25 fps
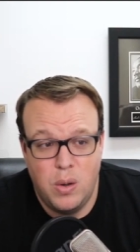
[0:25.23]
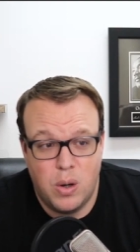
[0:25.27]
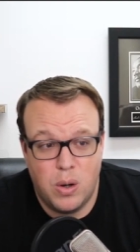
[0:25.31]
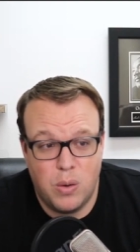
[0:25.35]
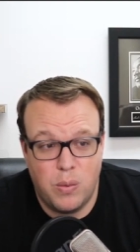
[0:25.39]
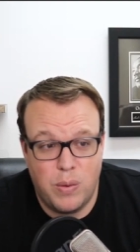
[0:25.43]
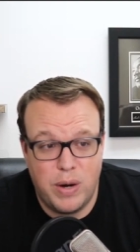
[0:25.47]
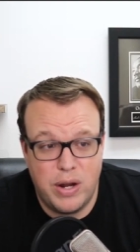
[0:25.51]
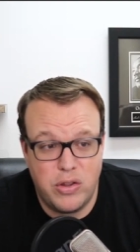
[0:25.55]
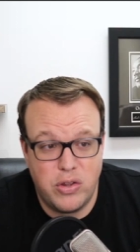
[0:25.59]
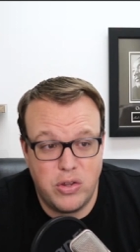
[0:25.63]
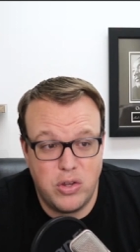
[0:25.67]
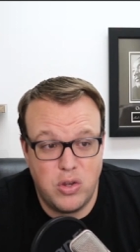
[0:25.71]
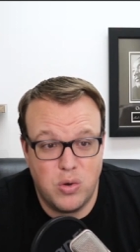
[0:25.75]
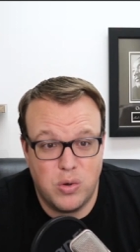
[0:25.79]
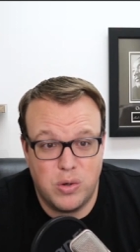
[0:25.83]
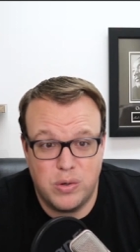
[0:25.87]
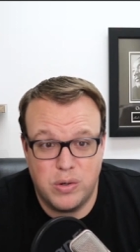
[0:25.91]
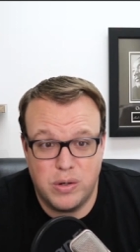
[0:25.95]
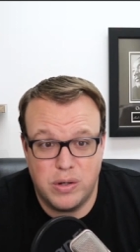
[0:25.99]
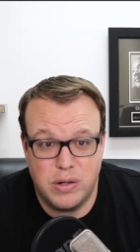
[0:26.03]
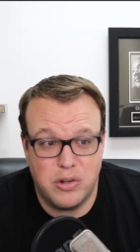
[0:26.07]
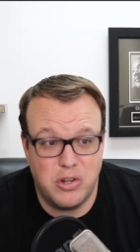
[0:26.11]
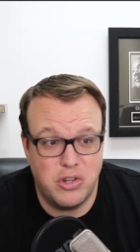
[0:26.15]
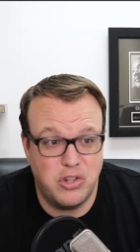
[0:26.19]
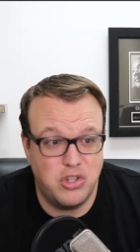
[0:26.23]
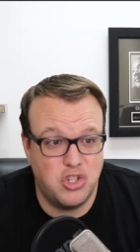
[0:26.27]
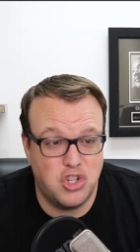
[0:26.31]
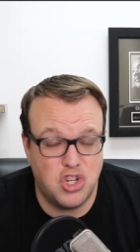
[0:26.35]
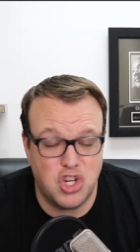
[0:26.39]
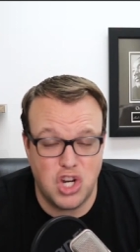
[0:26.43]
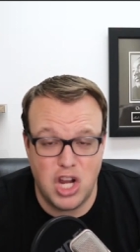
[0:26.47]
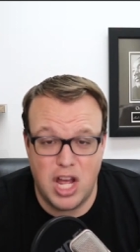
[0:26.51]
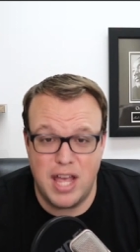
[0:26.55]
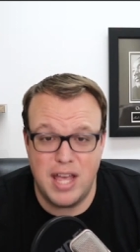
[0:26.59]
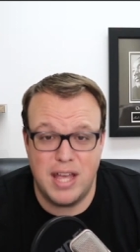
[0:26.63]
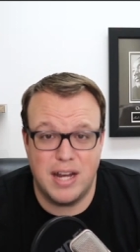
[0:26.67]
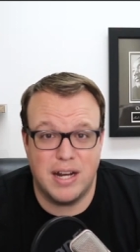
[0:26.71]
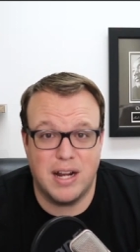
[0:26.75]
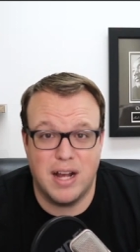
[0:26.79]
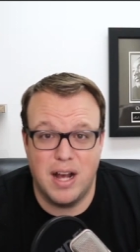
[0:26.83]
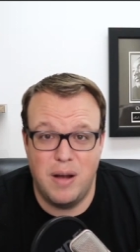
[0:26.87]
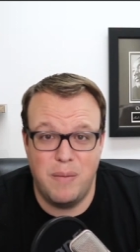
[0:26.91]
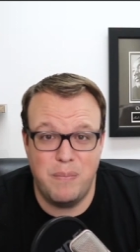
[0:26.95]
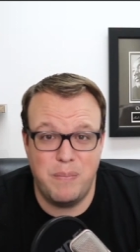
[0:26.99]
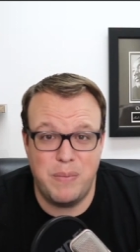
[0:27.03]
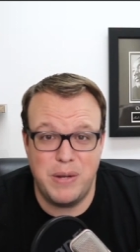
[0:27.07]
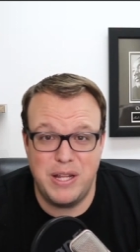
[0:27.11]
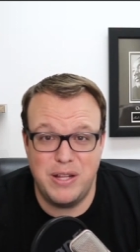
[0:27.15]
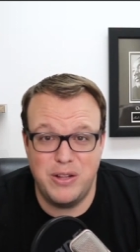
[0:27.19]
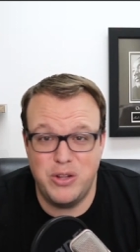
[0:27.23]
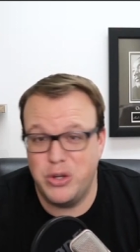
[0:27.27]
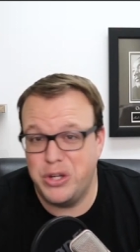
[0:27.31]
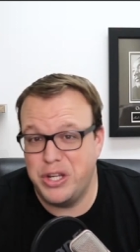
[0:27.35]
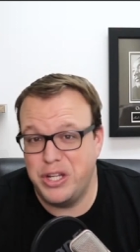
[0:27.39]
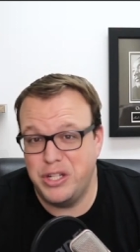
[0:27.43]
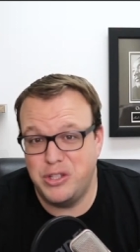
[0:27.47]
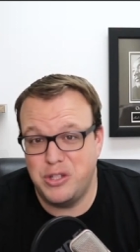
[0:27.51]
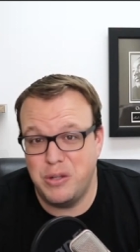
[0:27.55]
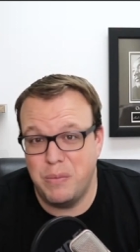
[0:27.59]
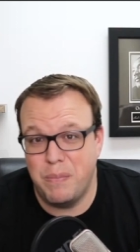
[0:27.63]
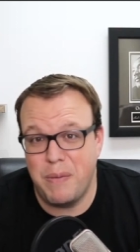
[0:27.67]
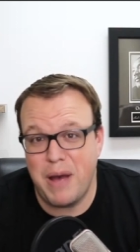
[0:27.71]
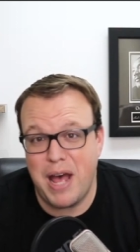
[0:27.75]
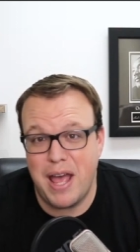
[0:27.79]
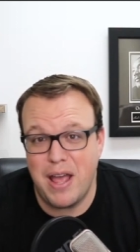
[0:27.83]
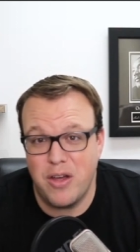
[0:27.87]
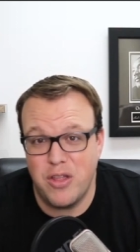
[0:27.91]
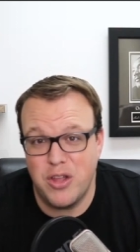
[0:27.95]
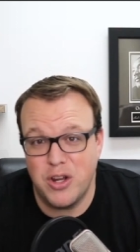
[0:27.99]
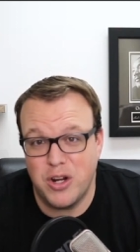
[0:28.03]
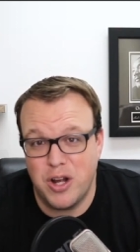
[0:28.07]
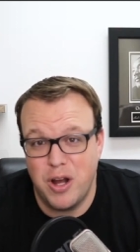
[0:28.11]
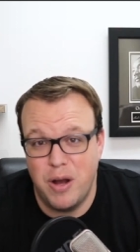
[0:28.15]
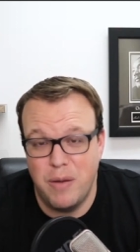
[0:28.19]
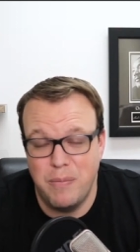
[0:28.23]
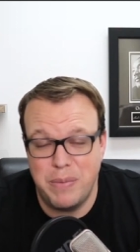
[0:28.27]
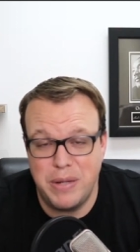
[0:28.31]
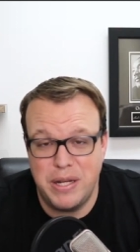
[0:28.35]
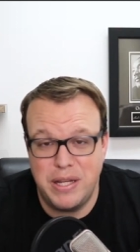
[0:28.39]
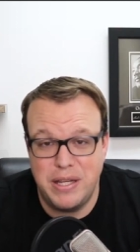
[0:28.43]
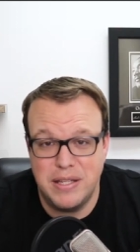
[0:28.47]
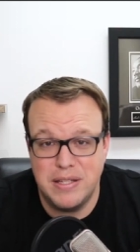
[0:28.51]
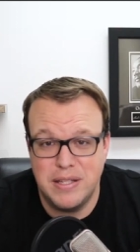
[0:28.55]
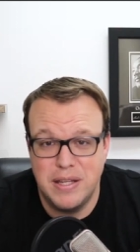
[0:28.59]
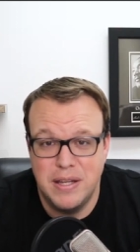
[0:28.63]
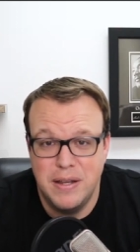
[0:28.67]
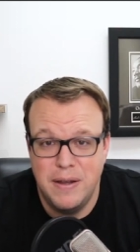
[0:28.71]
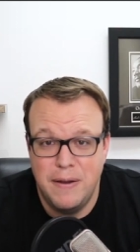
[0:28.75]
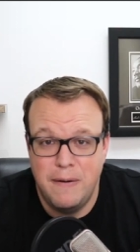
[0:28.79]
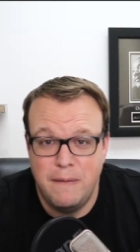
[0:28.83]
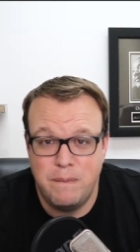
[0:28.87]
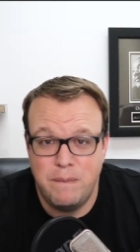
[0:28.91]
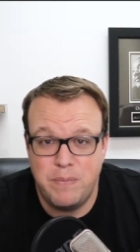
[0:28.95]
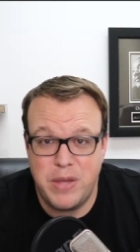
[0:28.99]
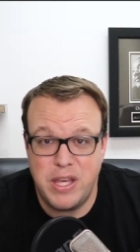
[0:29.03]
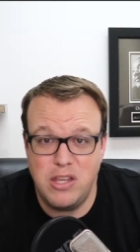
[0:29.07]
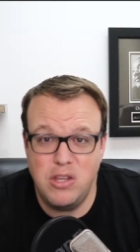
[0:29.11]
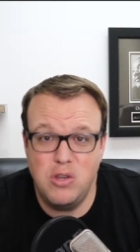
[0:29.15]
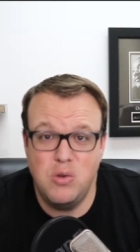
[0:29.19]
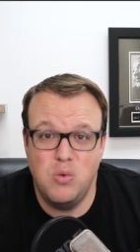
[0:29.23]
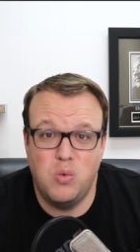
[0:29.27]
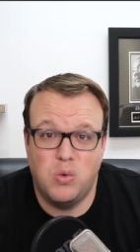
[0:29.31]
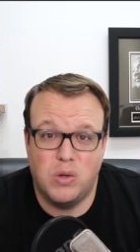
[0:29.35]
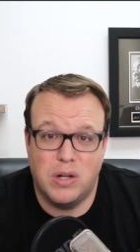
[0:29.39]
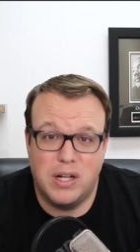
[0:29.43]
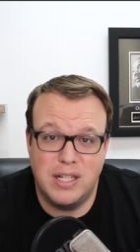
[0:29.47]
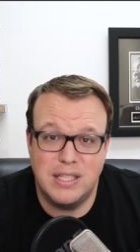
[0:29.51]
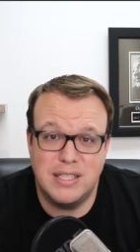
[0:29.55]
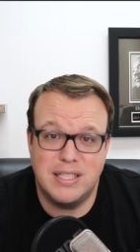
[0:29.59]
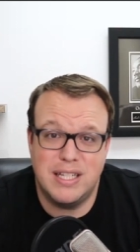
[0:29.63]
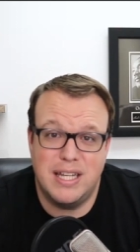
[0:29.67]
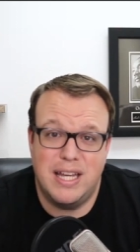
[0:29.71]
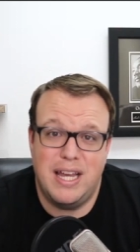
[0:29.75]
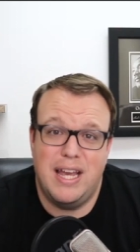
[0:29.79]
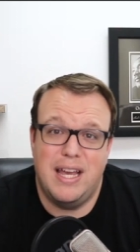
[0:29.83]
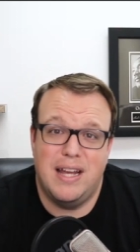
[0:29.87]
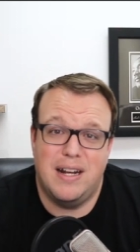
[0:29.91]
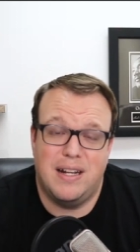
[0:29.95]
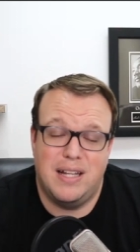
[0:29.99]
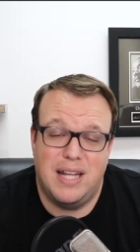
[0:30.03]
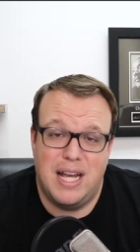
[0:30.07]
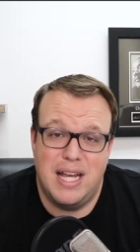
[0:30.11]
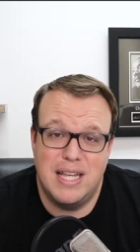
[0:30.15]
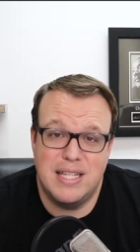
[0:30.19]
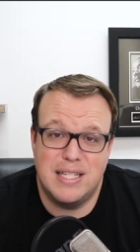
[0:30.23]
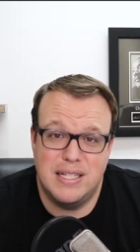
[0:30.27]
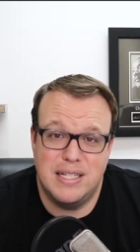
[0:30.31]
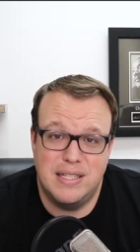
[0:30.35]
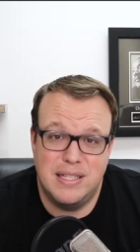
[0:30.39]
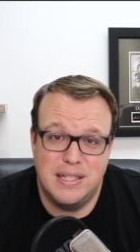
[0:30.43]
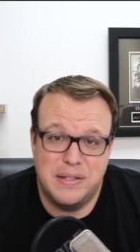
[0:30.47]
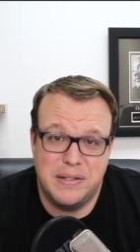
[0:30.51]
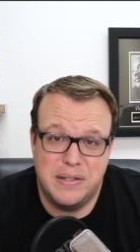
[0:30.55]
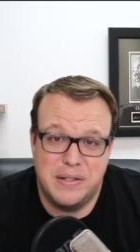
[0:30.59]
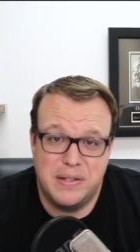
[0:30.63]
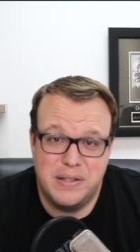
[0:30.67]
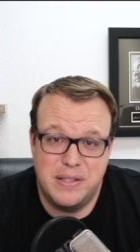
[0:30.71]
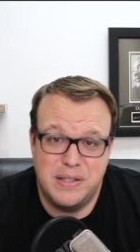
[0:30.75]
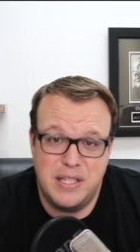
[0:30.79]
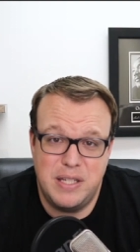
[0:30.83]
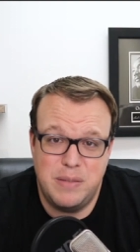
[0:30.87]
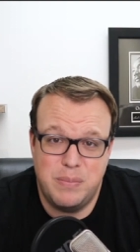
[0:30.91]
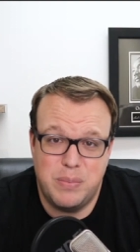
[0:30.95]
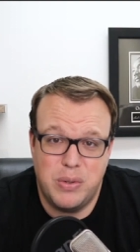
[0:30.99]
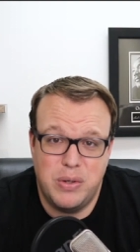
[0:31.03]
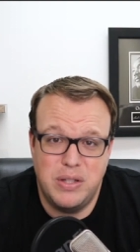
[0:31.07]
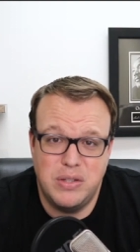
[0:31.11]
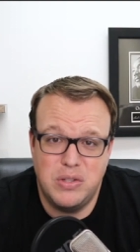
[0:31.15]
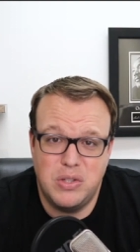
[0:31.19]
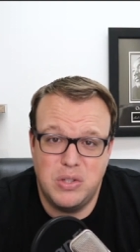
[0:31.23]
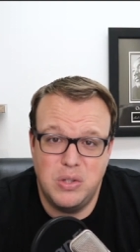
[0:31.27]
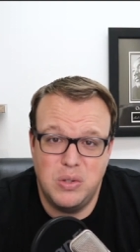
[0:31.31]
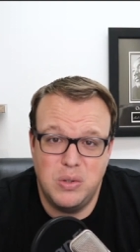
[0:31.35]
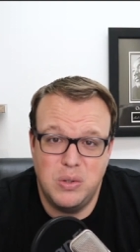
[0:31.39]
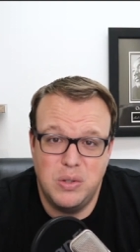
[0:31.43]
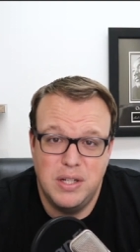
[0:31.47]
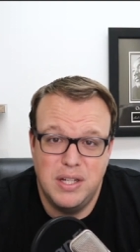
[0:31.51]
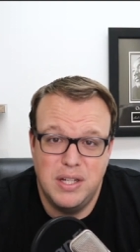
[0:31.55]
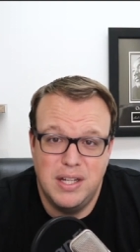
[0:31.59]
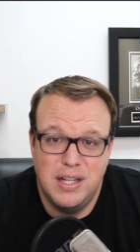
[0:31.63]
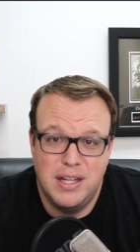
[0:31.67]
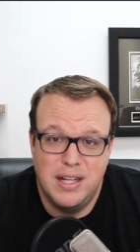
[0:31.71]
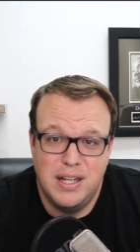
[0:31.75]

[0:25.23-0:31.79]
or whether you're a giant company looking to buy other companies that you want to analyze and dig a little deeper into,